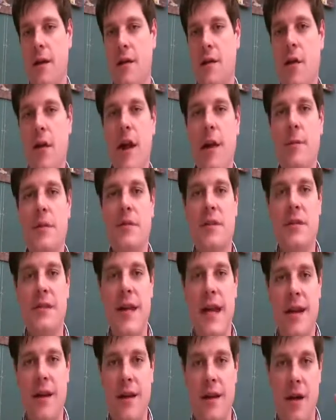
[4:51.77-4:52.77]
They're able to
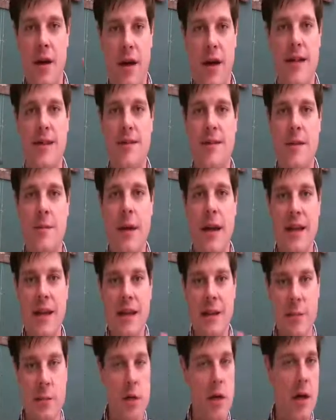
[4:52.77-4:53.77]
take a concept, I can
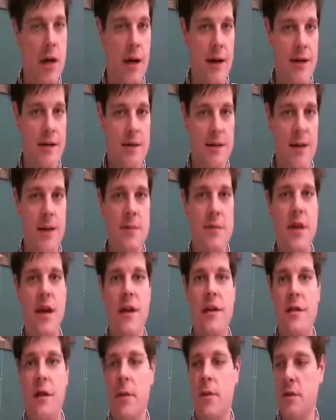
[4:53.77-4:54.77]
give them a concept.
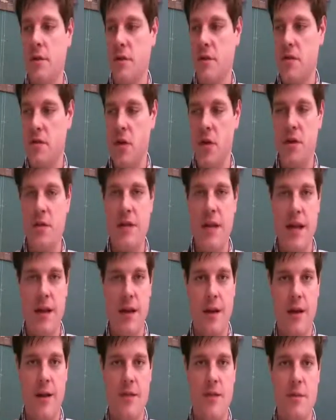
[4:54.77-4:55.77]
They're able to search that
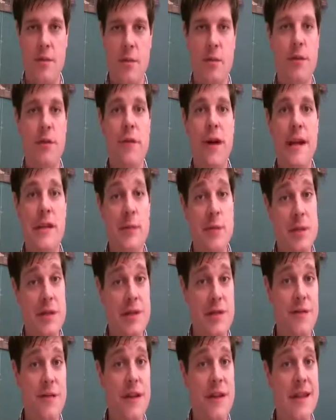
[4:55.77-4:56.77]
concept and provide
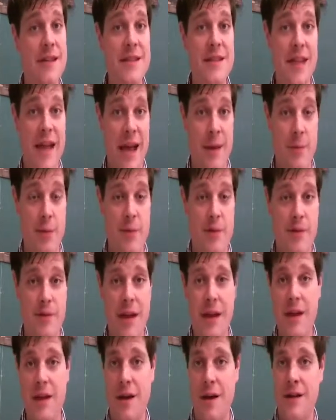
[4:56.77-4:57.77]
specific examples of
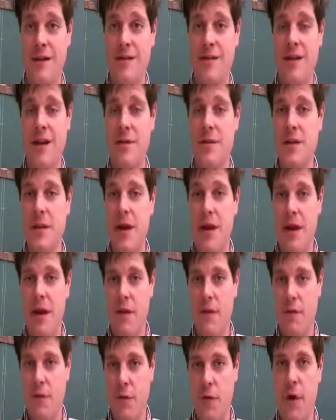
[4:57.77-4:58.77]
that concept
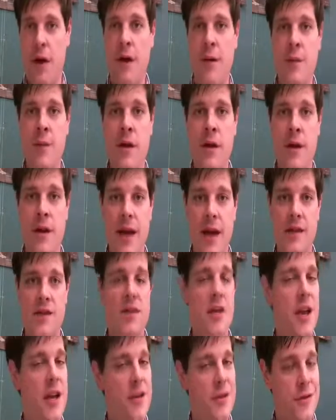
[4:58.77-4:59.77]
from
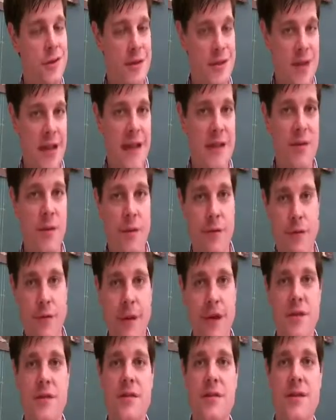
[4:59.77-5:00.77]
educational sites or
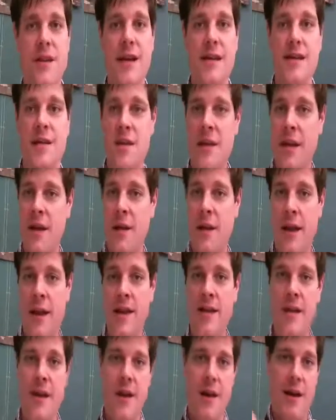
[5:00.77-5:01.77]
informational sites on the
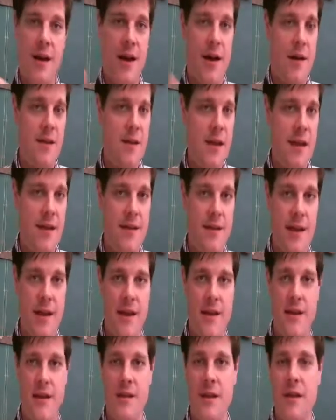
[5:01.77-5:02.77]
internet.
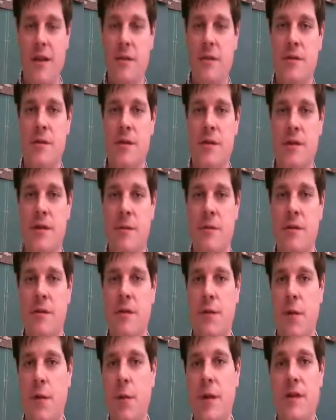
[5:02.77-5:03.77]
They use some different